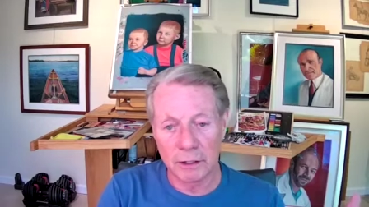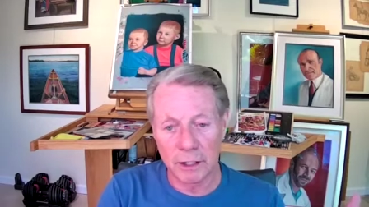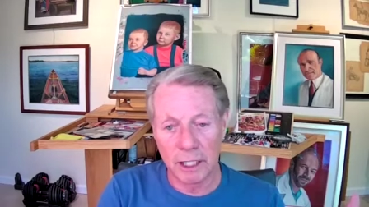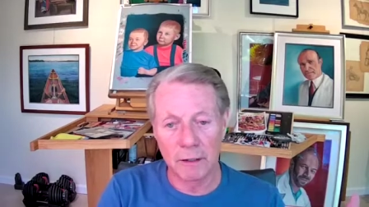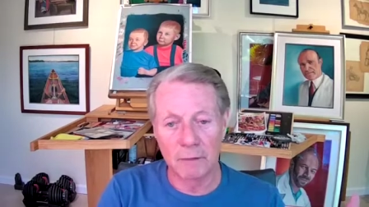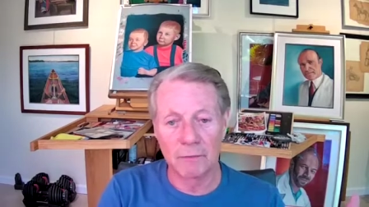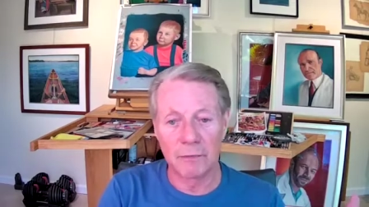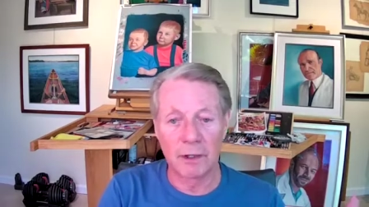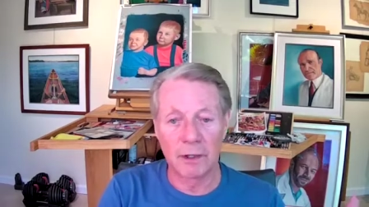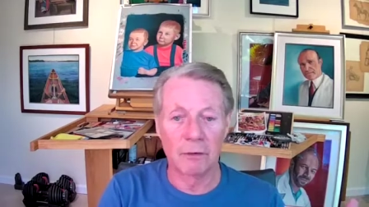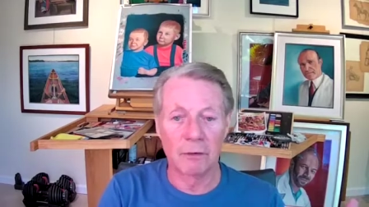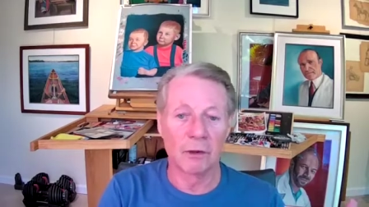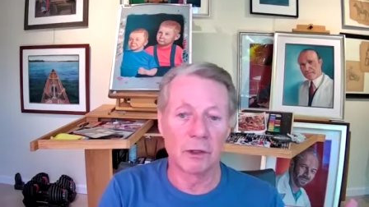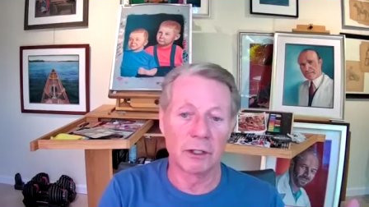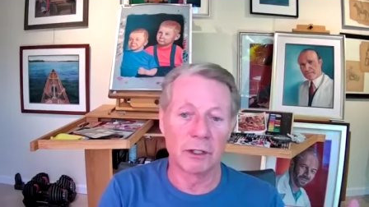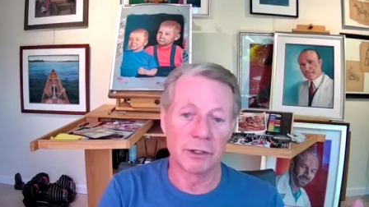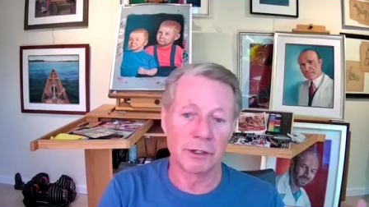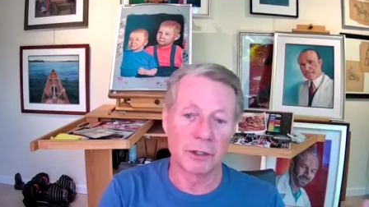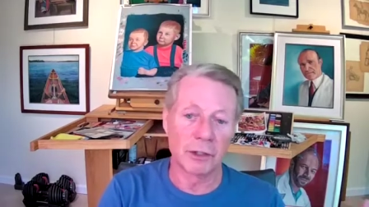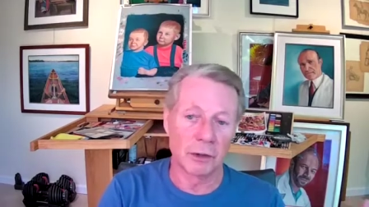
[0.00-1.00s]
They were
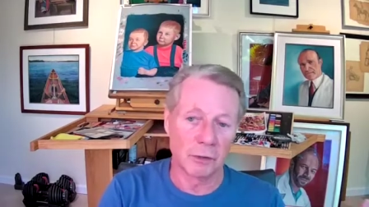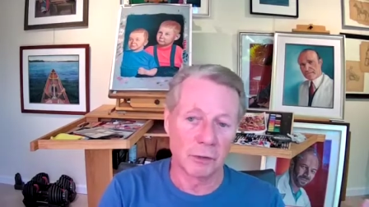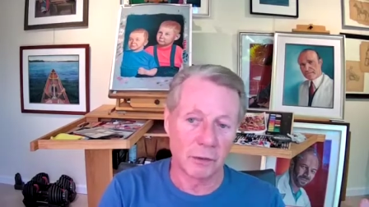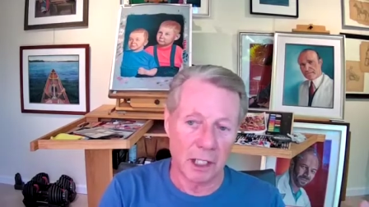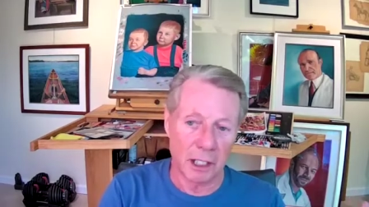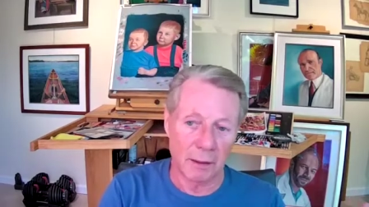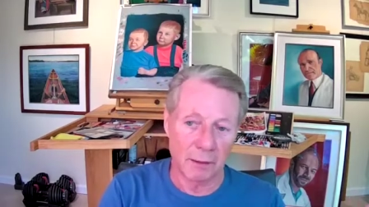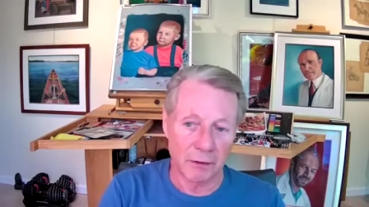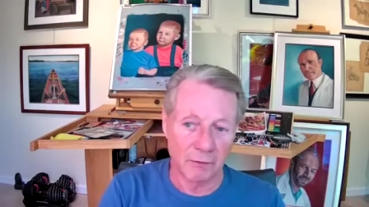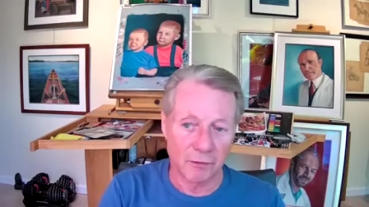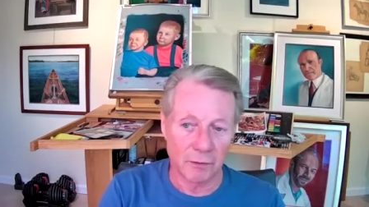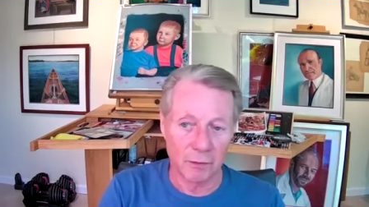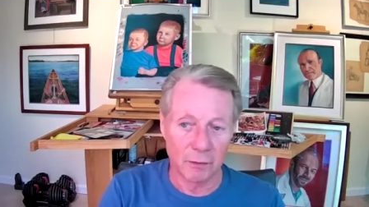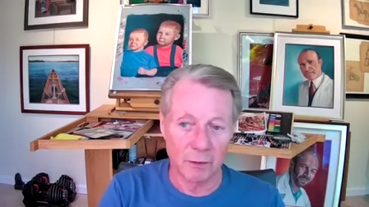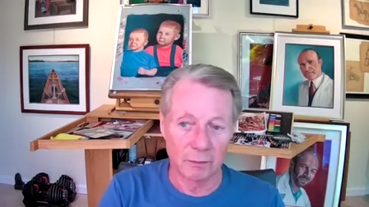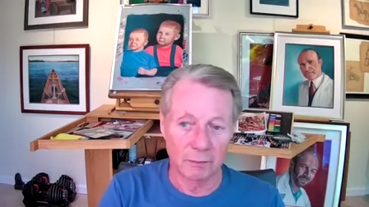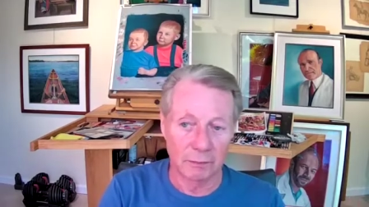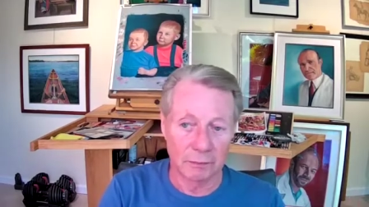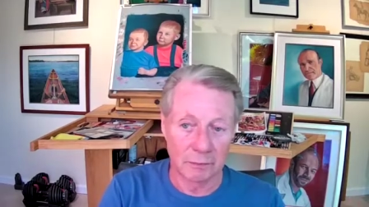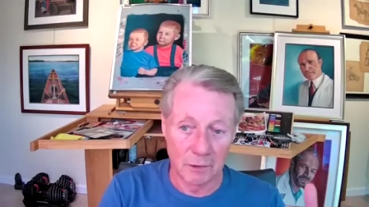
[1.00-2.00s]
also coming from a
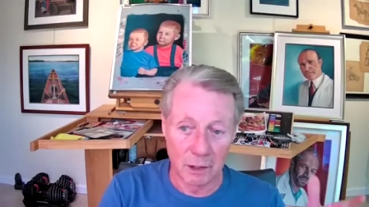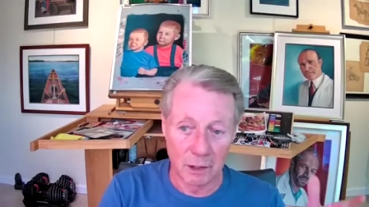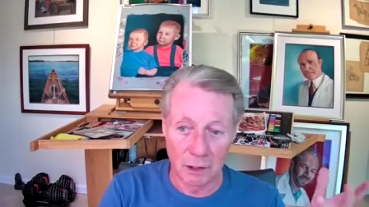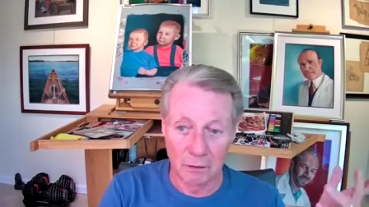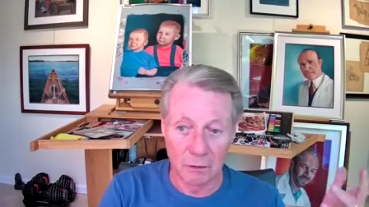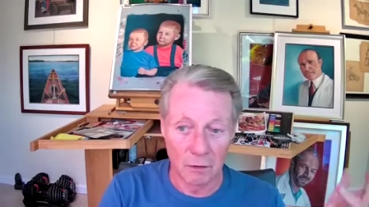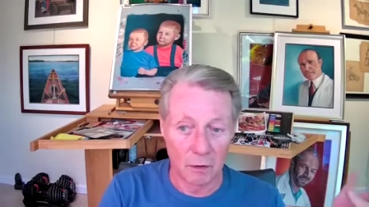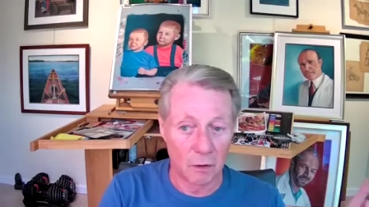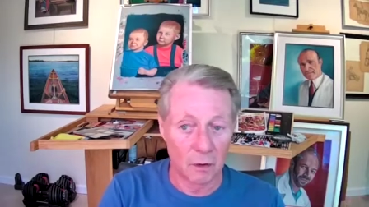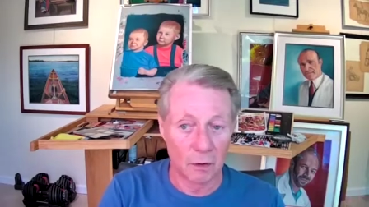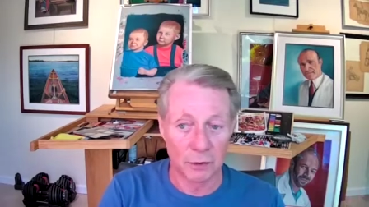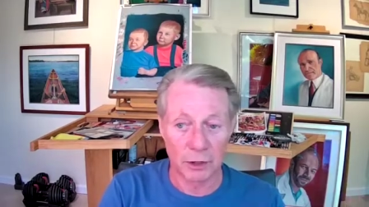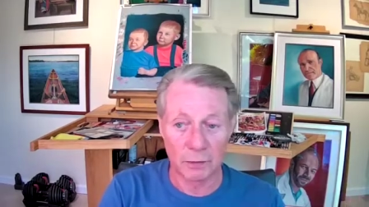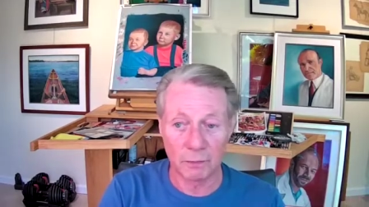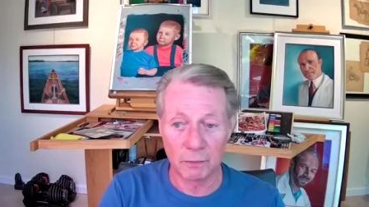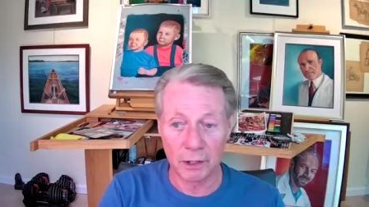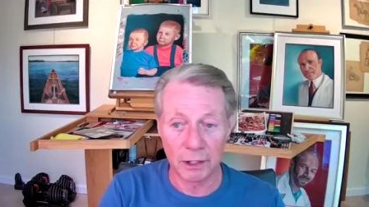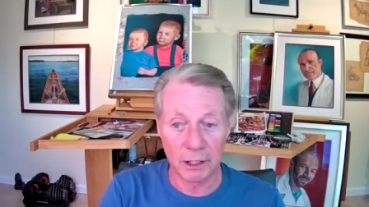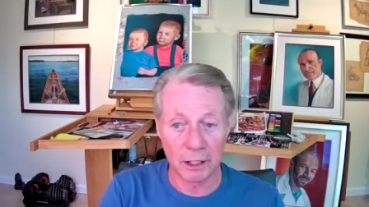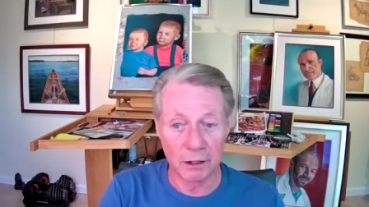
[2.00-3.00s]
whole
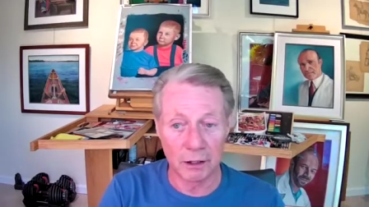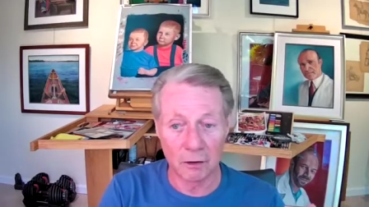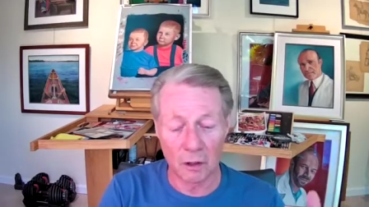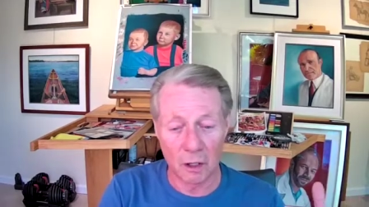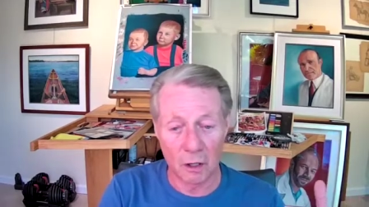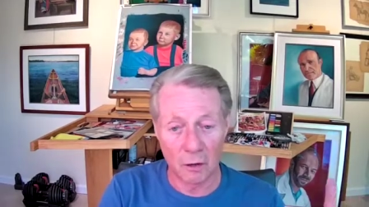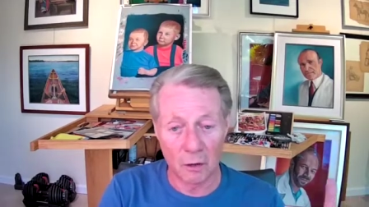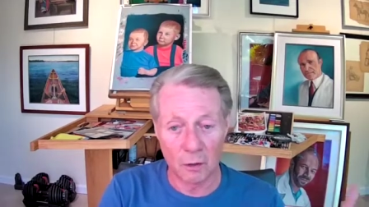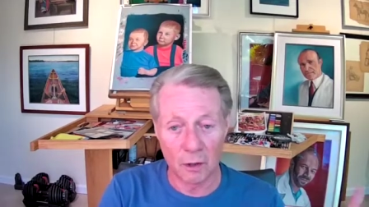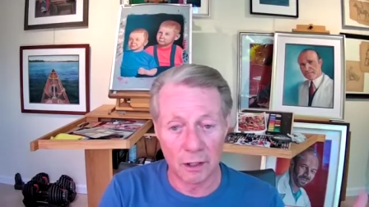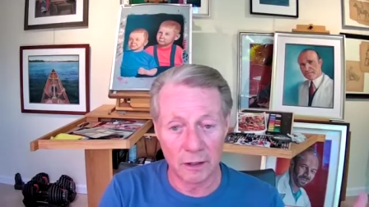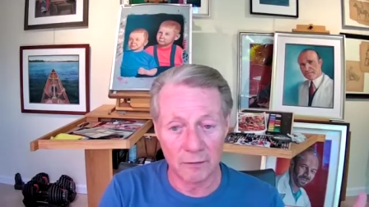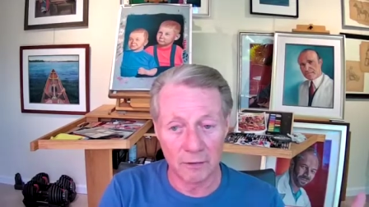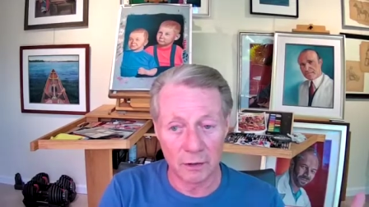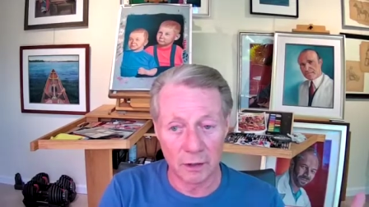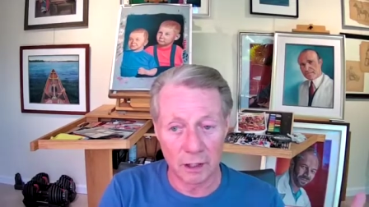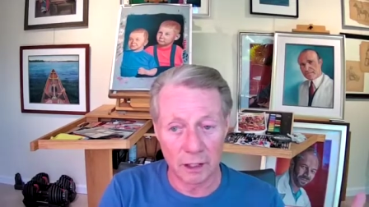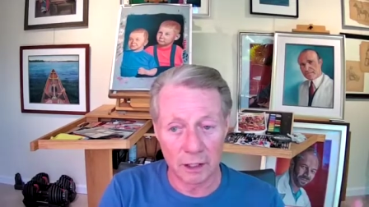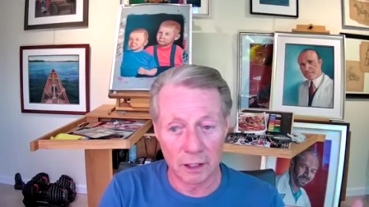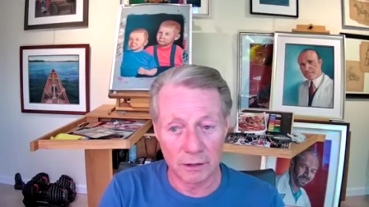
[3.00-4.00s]
spleen or
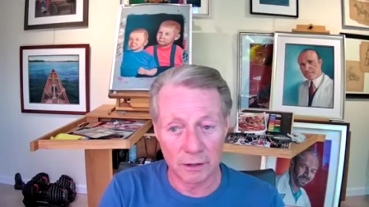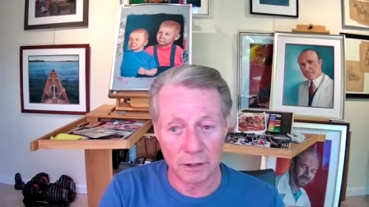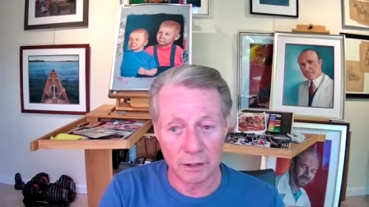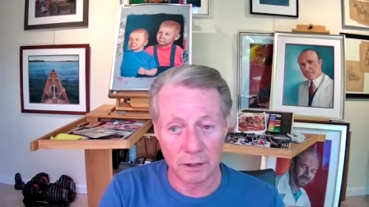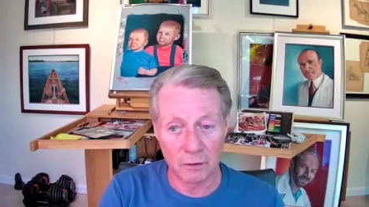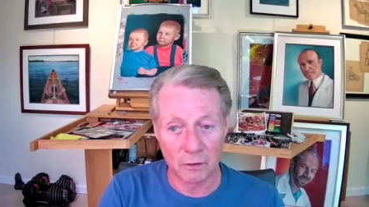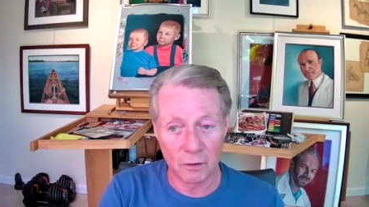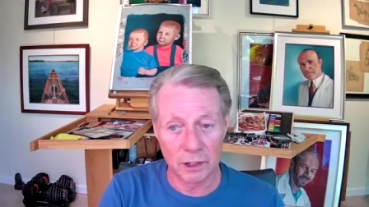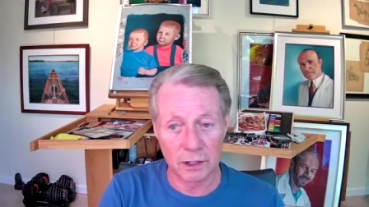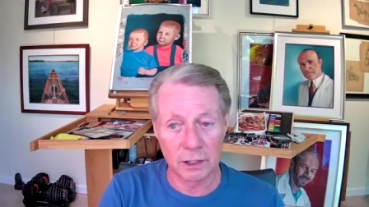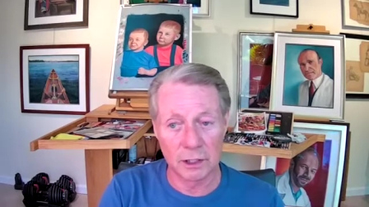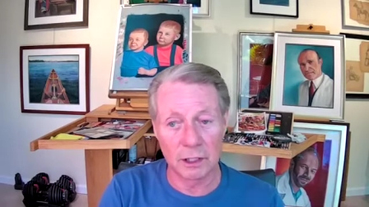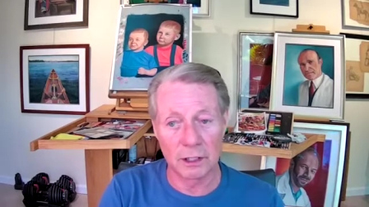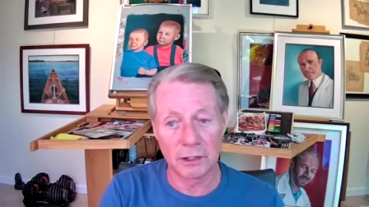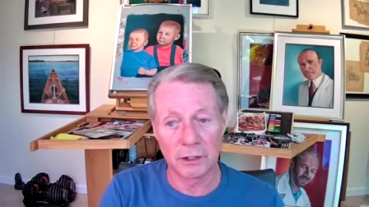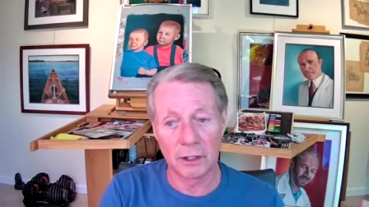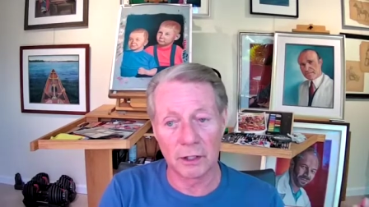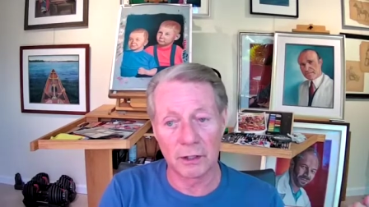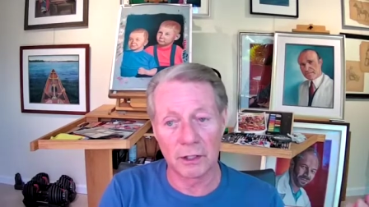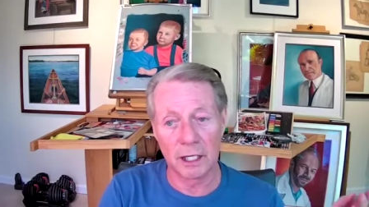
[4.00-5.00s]
whatever else. And it wasn't
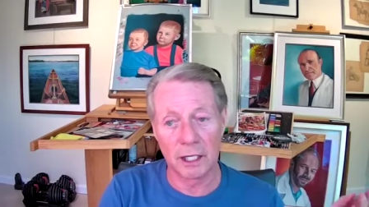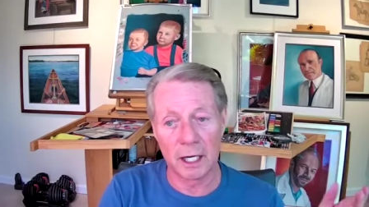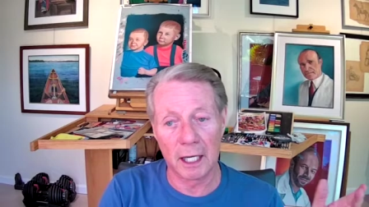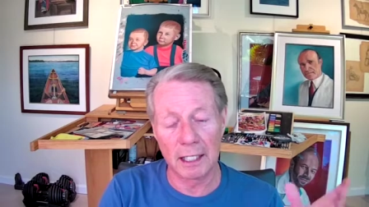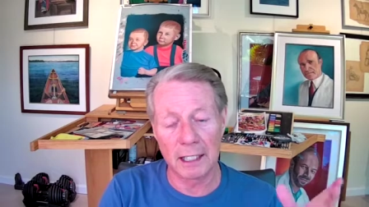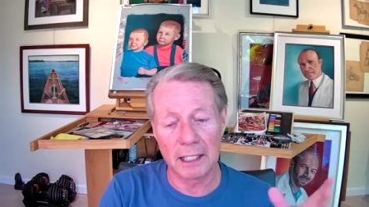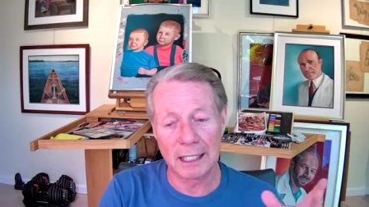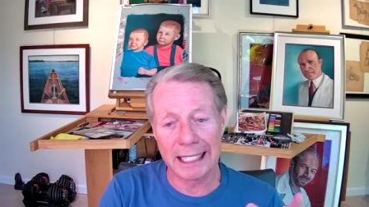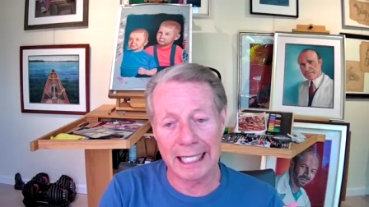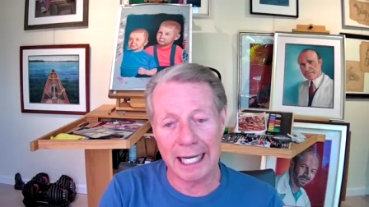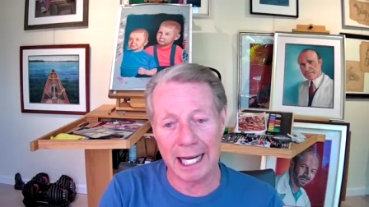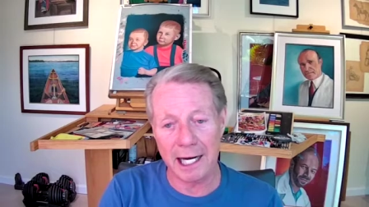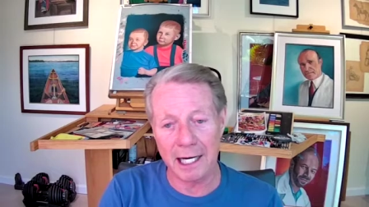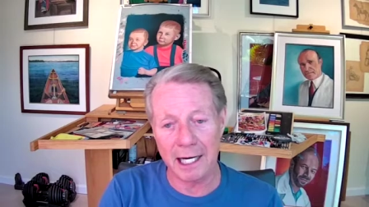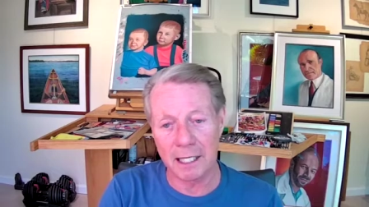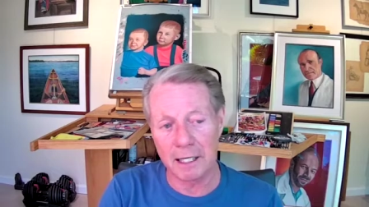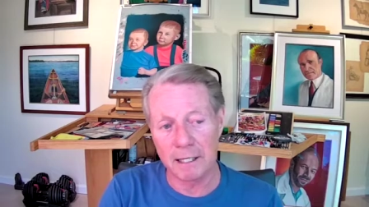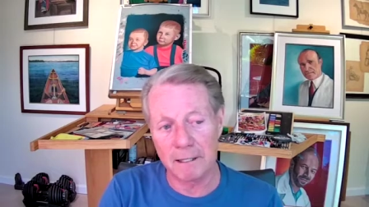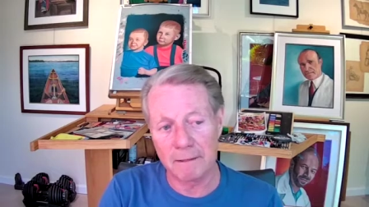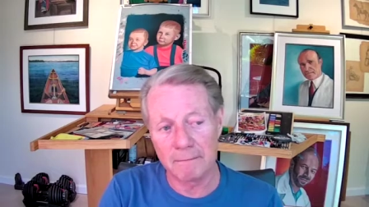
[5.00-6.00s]
until then 1980